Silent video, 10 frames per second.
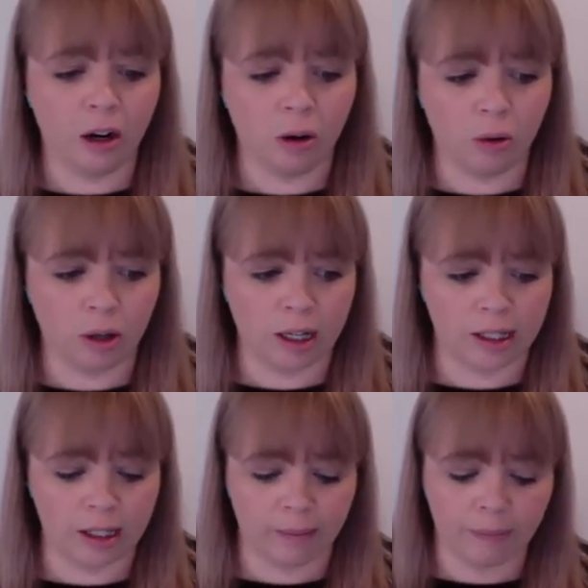
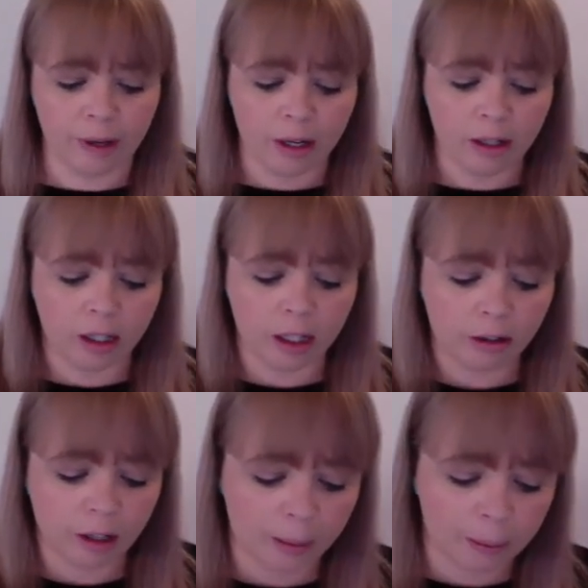organism. So there
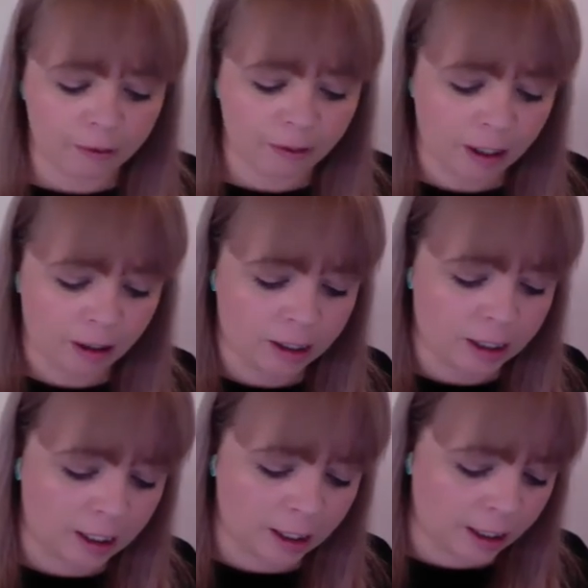are a couple of videos
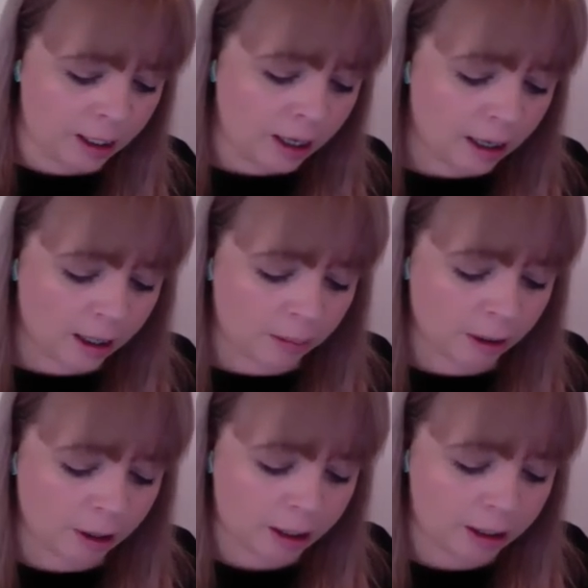here. I'm
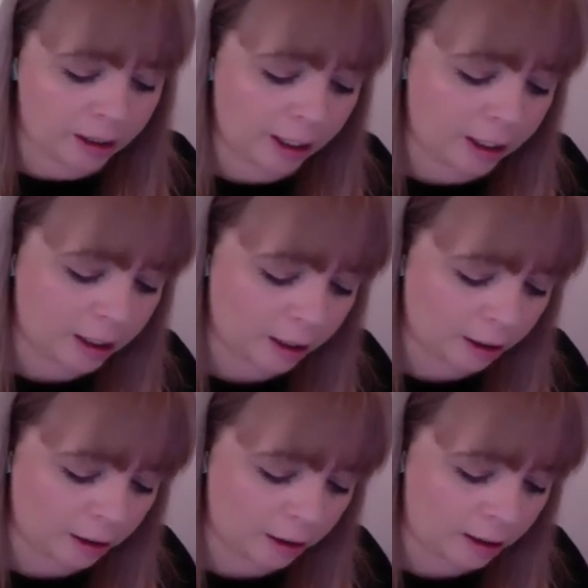going to link to
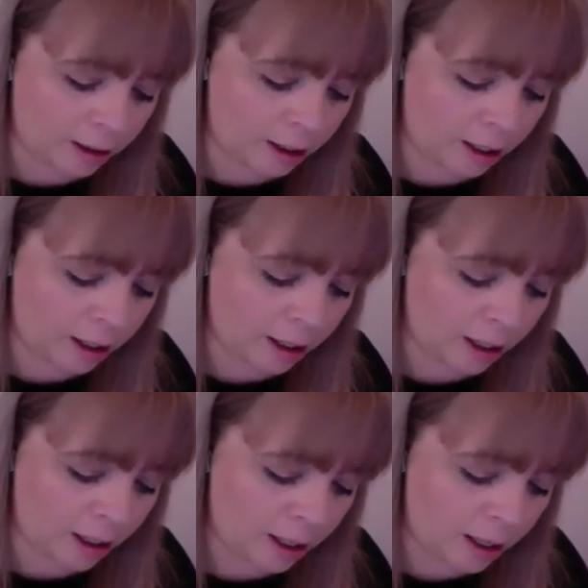those
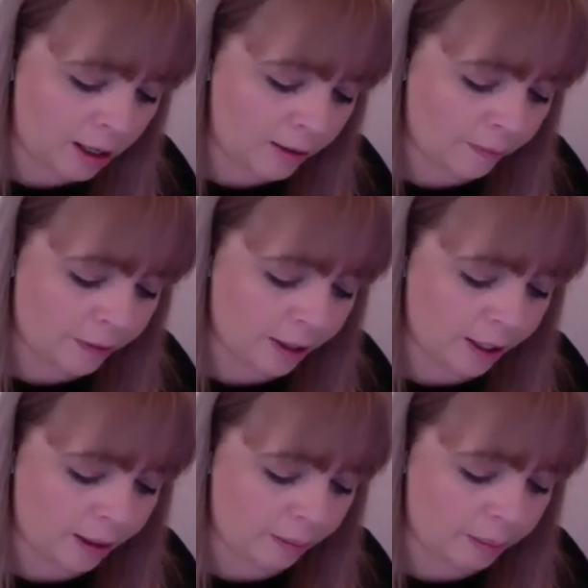
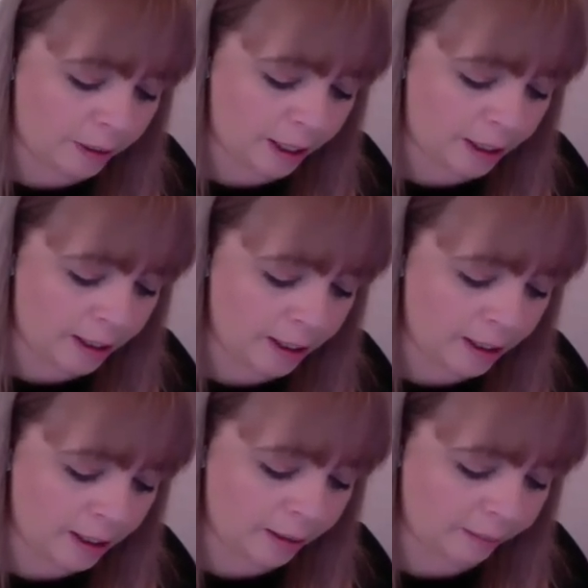in
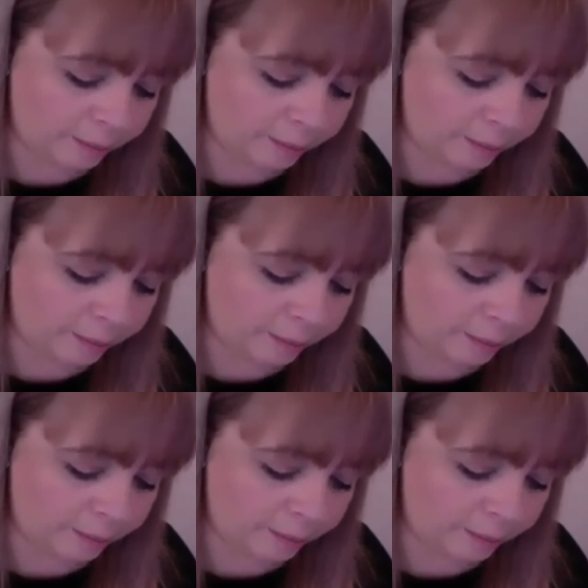playlist,